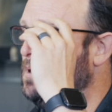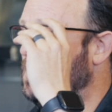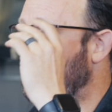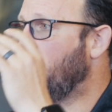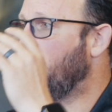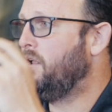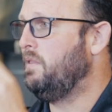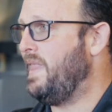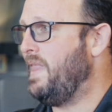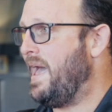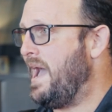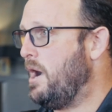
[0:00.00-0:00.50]
Okay.
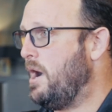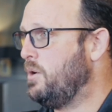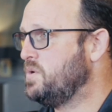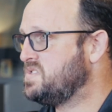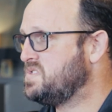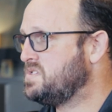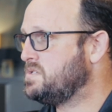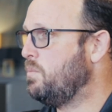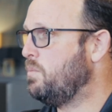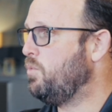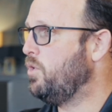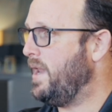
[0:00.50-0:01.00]
It
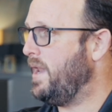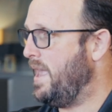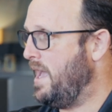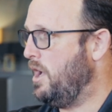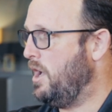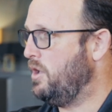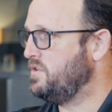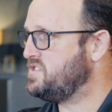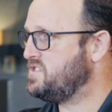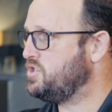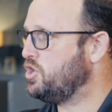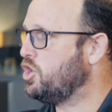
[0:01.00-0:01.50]
allows someone
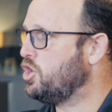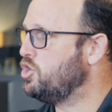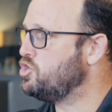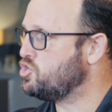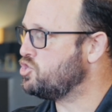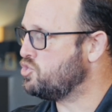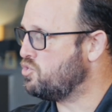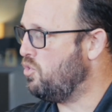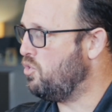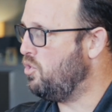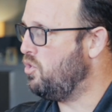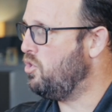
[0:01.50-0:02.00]
else to
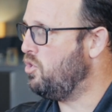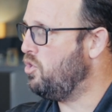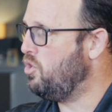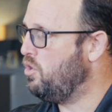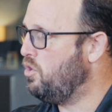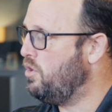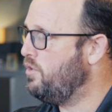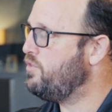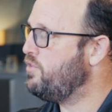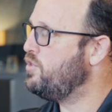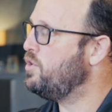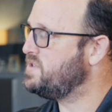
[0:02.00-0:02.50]

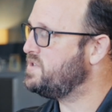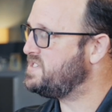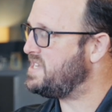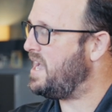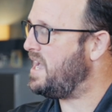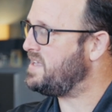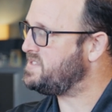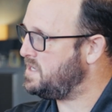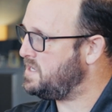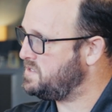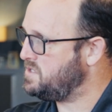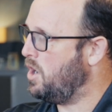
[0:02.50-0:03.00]
control those
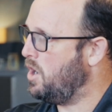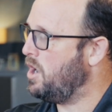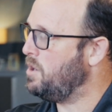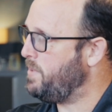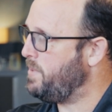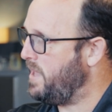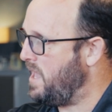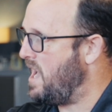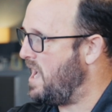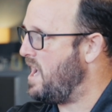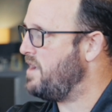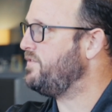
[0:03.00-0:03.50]
assets on
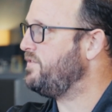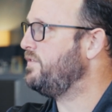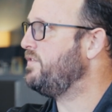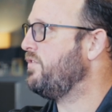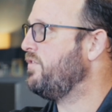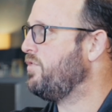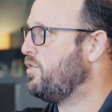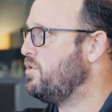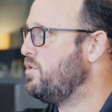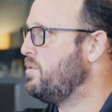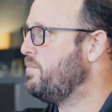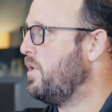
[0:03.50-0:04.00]
behalf of a
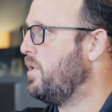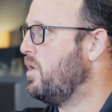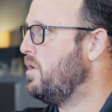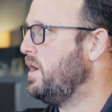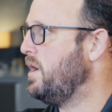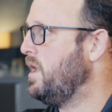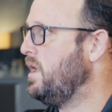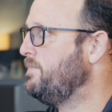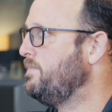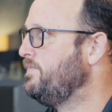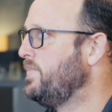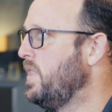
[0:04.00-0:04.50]
third party.